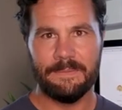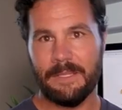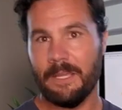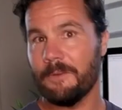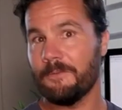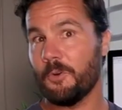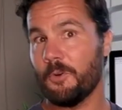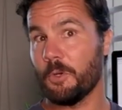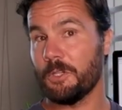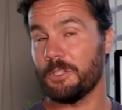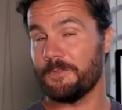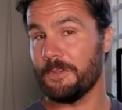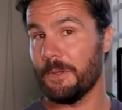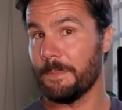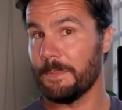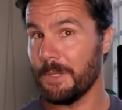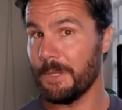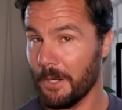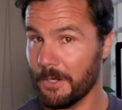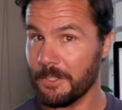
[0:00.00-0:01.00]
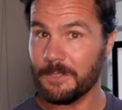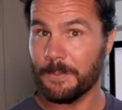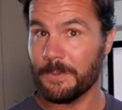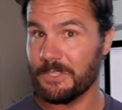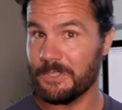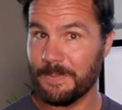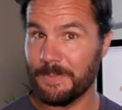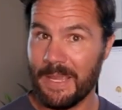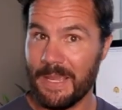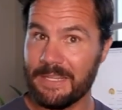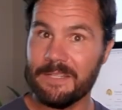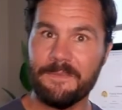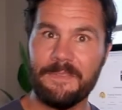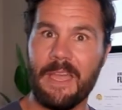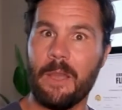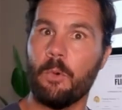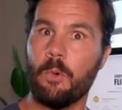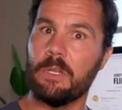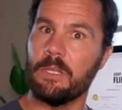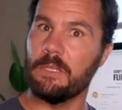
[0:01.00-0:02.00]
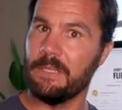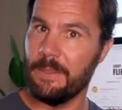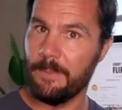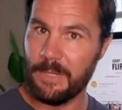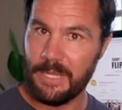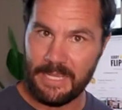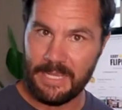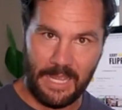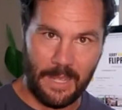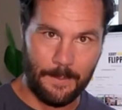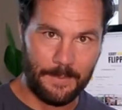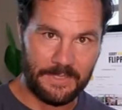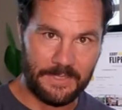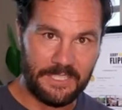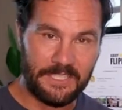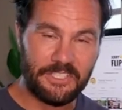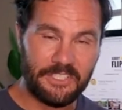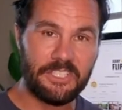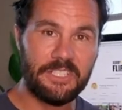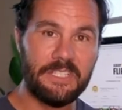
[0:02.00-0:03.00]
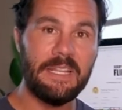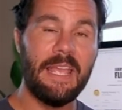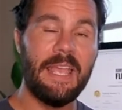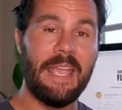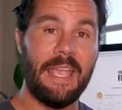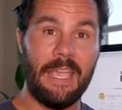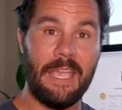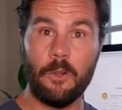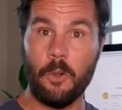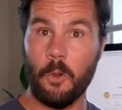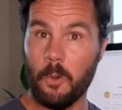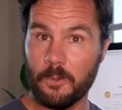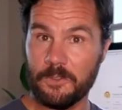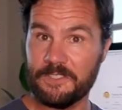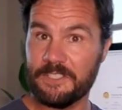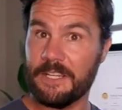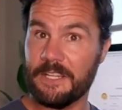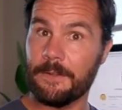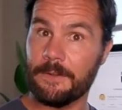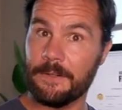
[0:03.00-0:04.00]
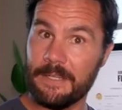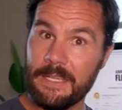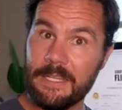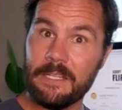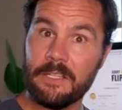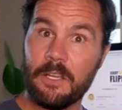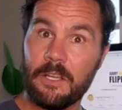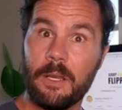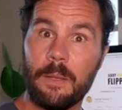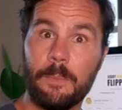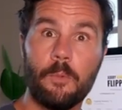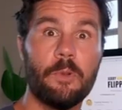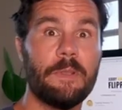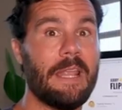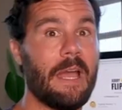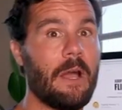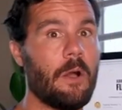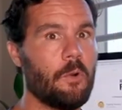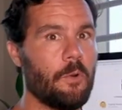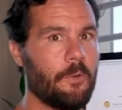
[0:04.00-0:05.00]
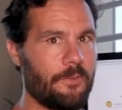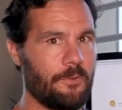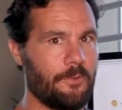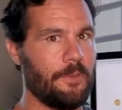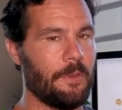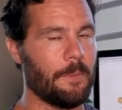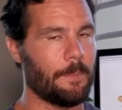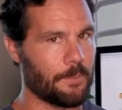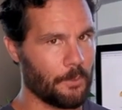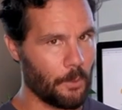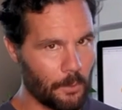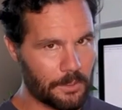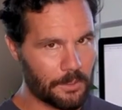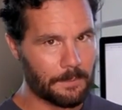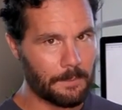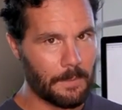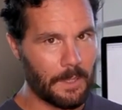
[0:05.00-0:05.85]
Now, of course, from NAR's perspective, that would eliminate competition and wholesaler income would now go through the broker